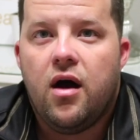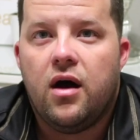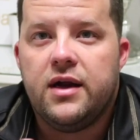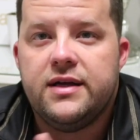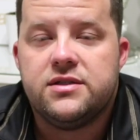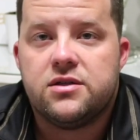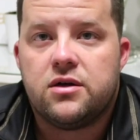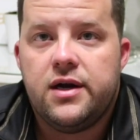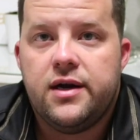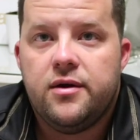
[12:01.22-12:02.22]
on
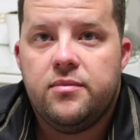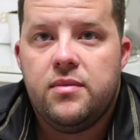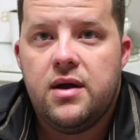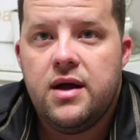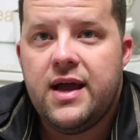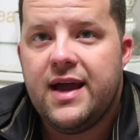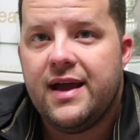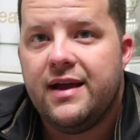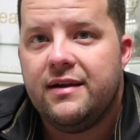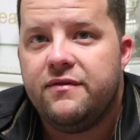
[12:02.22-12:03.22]
Instagram
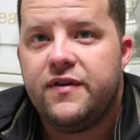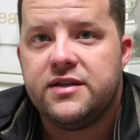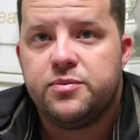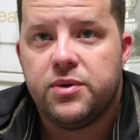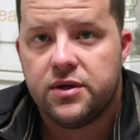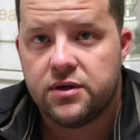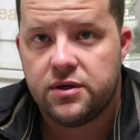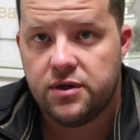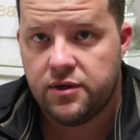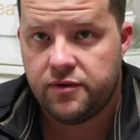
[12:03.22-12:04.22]
and
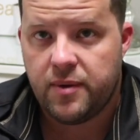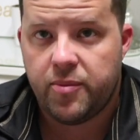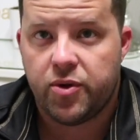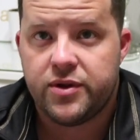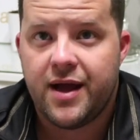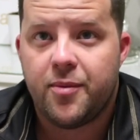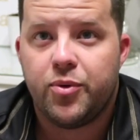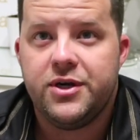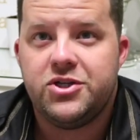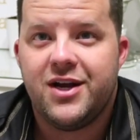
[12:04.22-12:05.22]
Facebook for my birthday. I
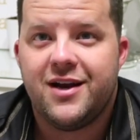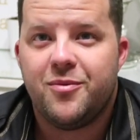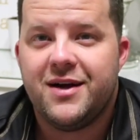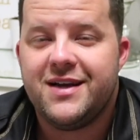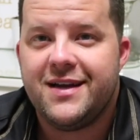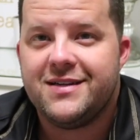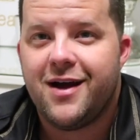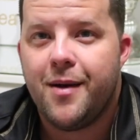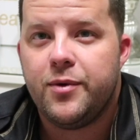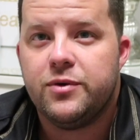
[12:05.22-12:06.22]
appreciate everybody taking
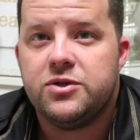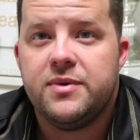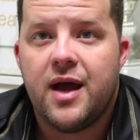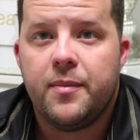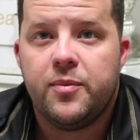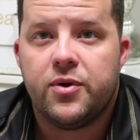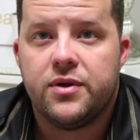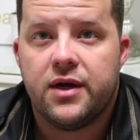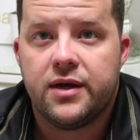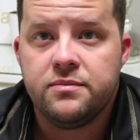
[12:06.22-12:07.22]
time to wish me happy
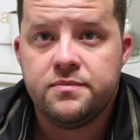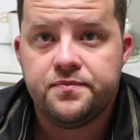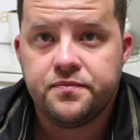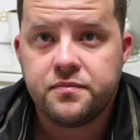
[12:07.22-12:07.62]
birthday.